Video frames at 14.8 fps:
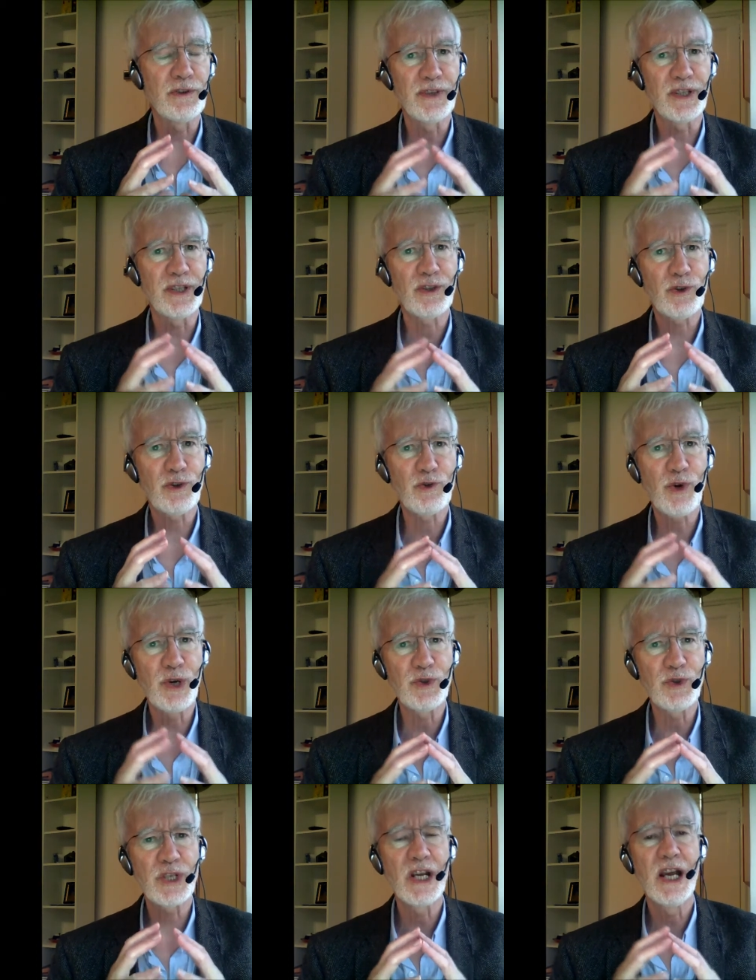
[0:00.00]
of the
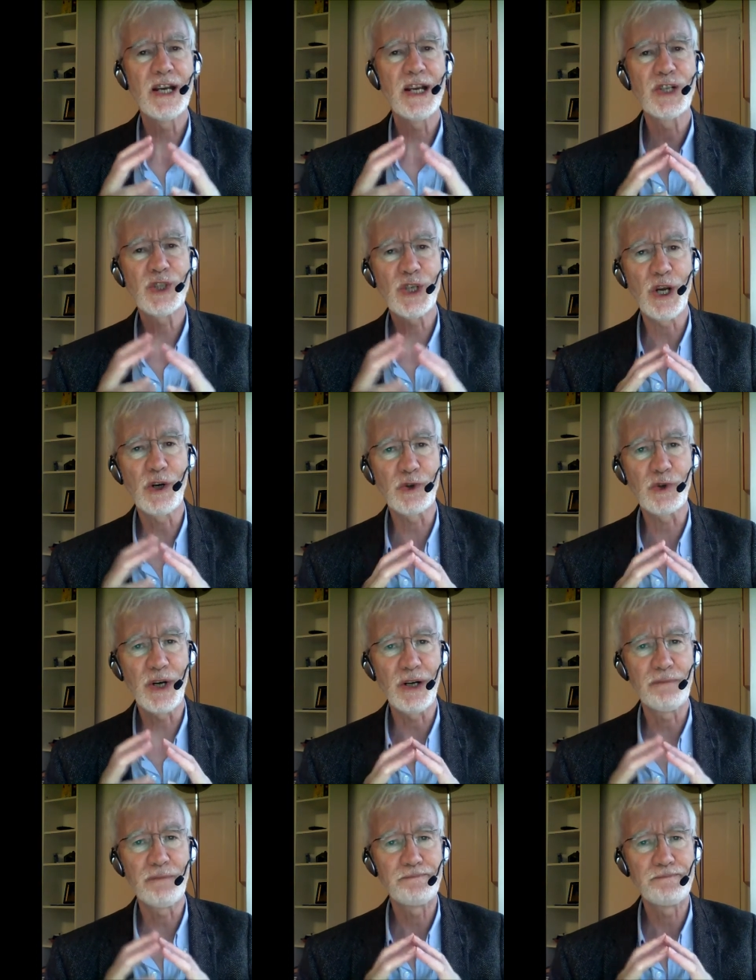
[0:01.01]
throat chakra.